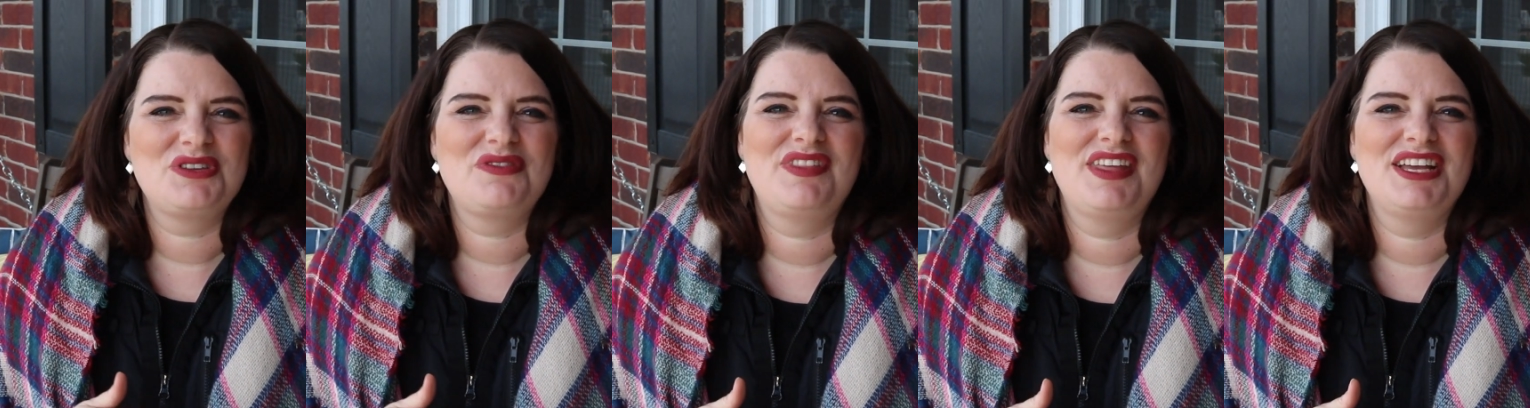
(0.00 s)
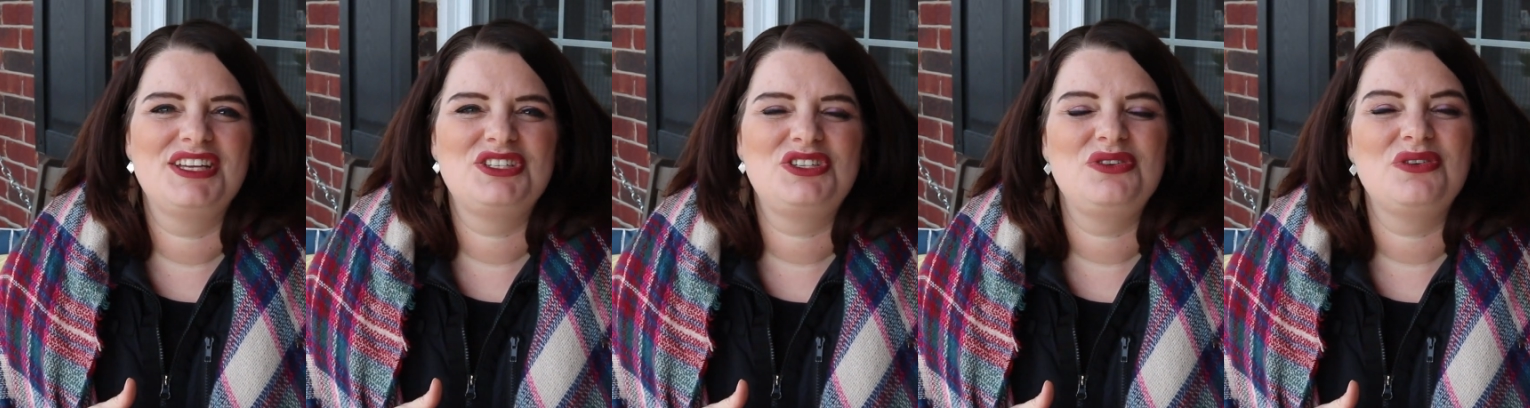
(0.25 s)
of
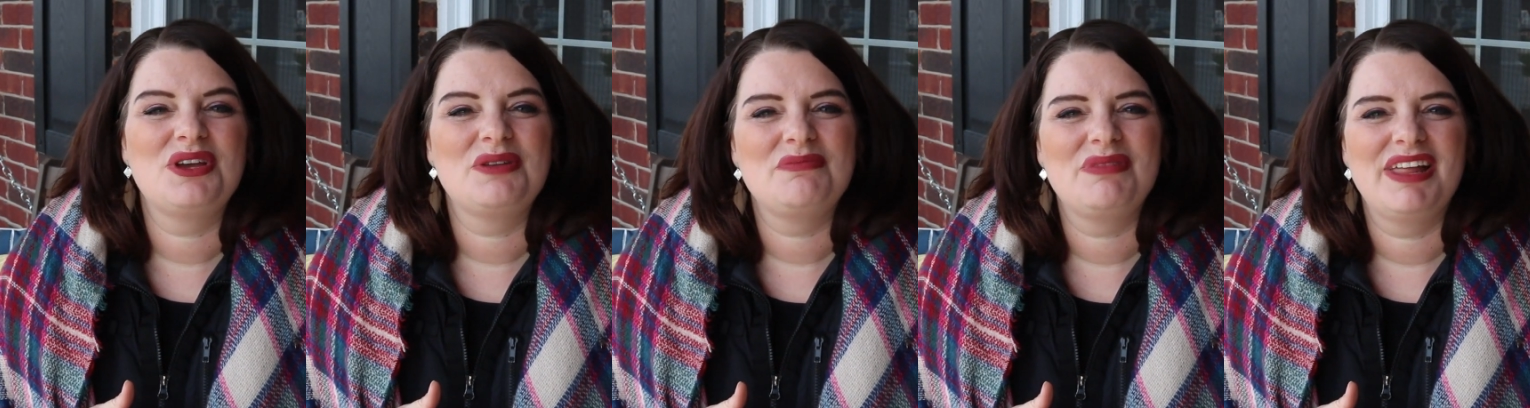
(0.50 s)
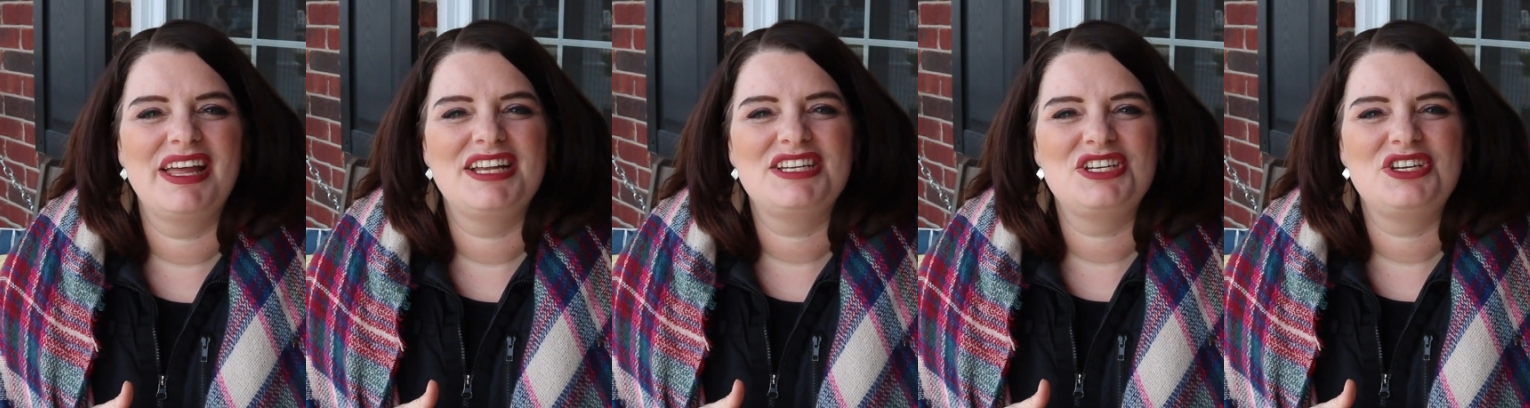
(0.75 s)
things you can
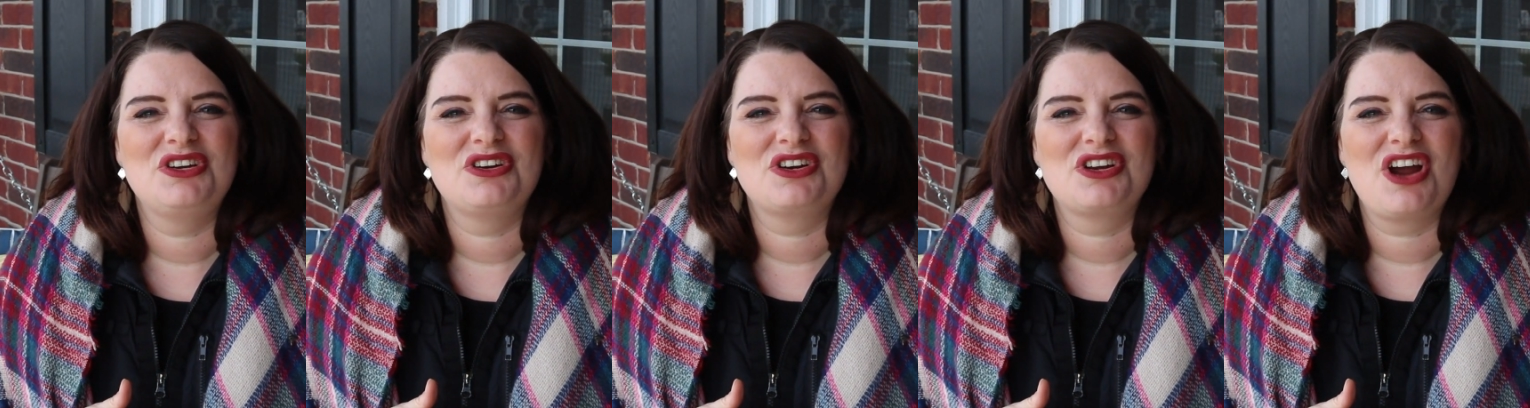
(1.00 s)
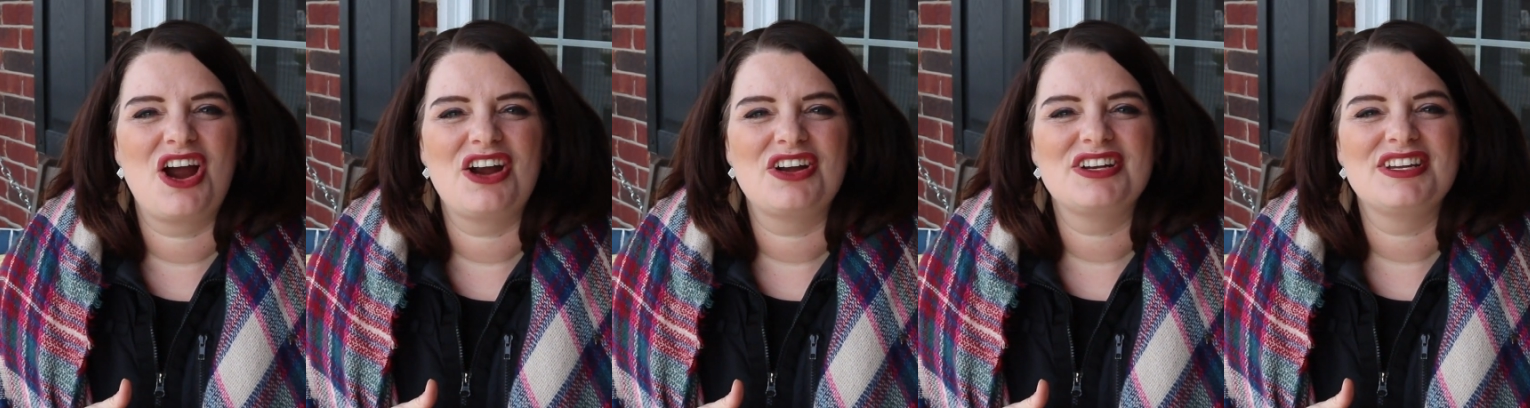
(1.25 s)
plant in your
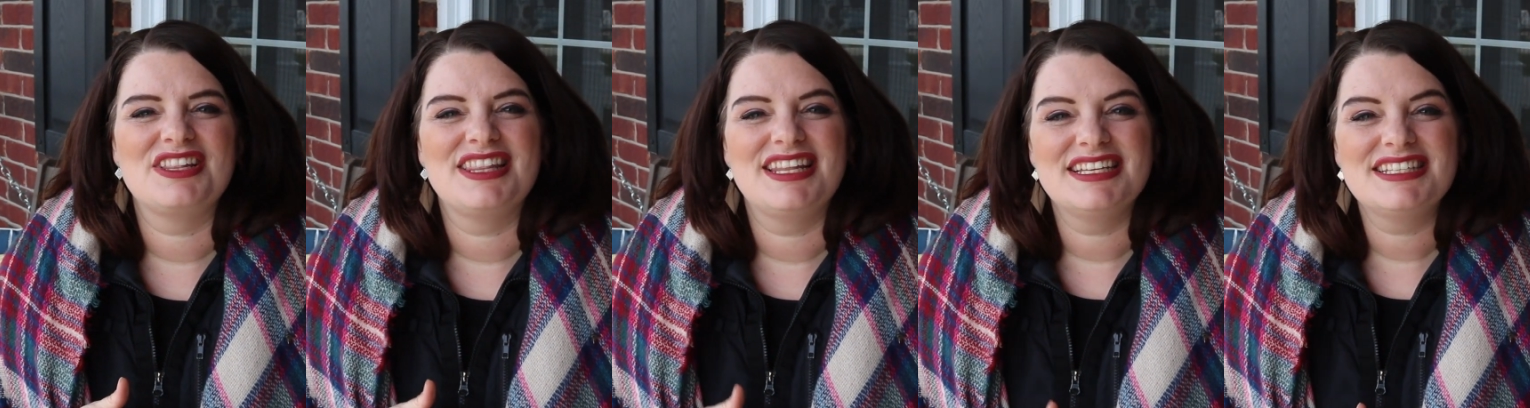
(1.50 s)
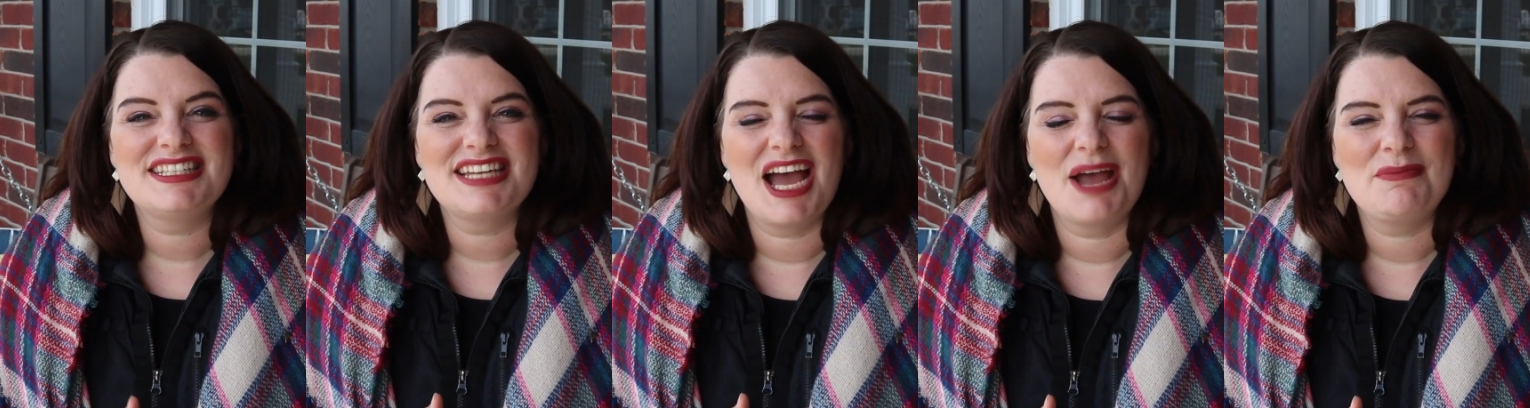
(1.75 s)
garden
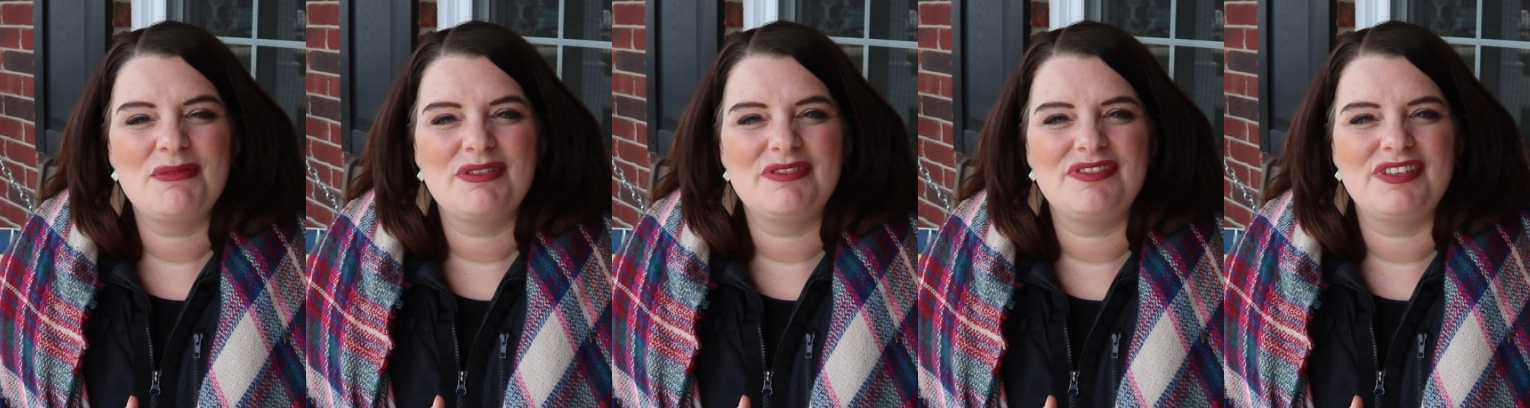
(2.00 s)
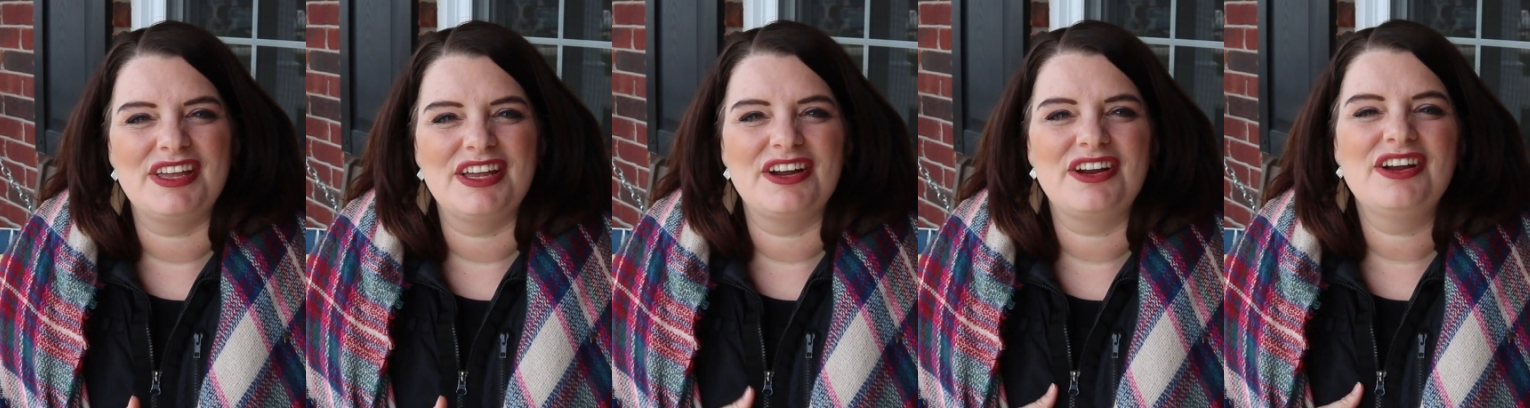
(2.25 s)
this time
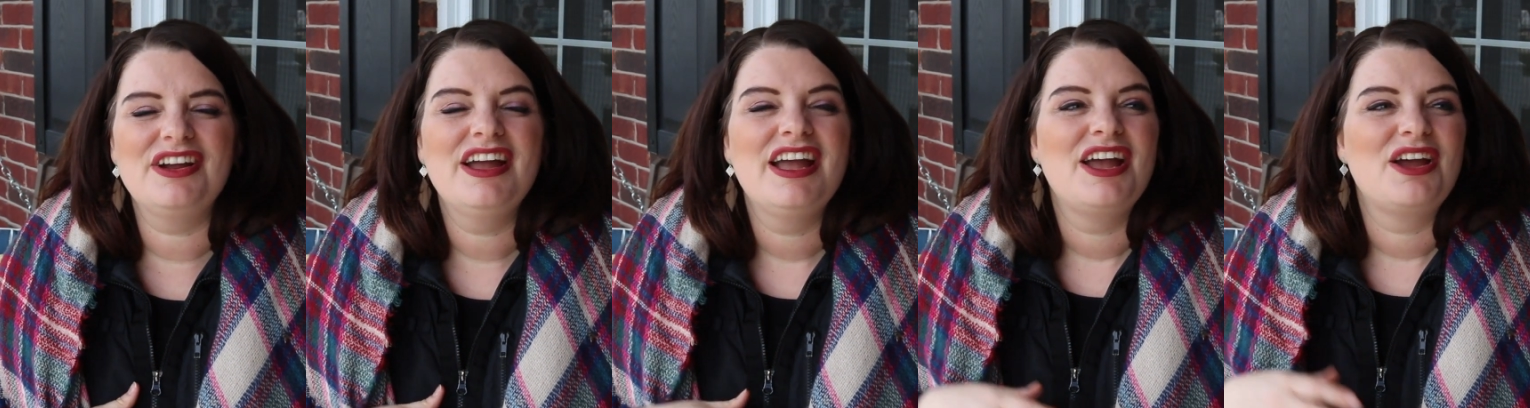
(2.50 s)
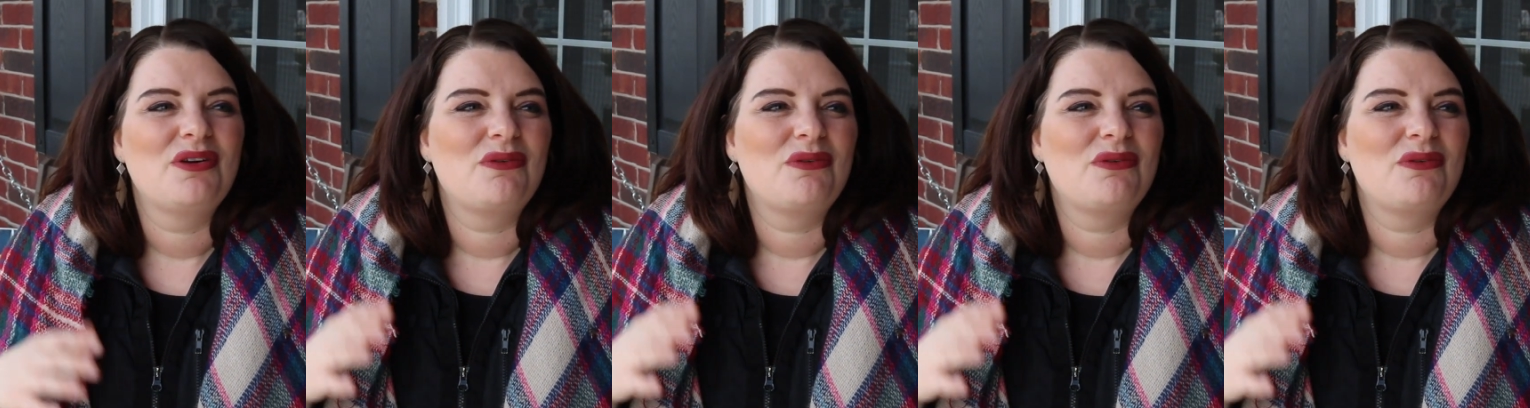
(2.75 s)
of year,